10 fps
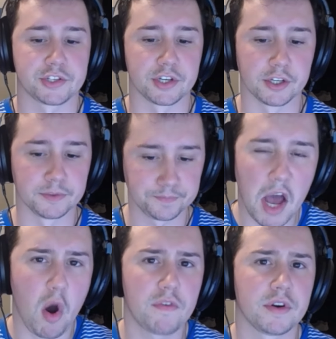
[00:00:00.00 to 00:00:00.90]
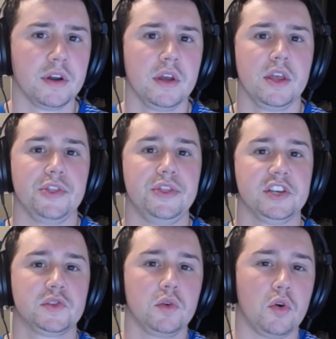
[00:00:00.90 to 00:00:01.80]
shell. However,
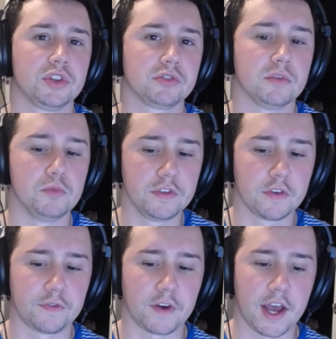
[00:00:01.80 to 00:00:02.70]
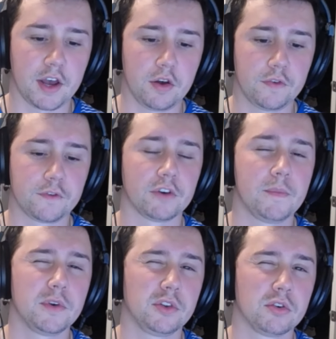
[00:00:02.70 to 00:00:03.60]
this will only remove the file from
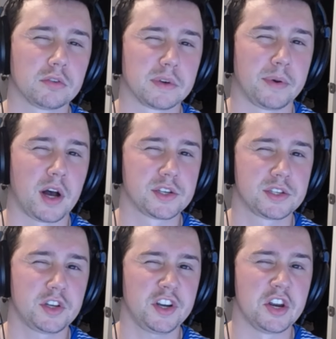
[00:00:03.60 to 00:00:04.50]
your local repository,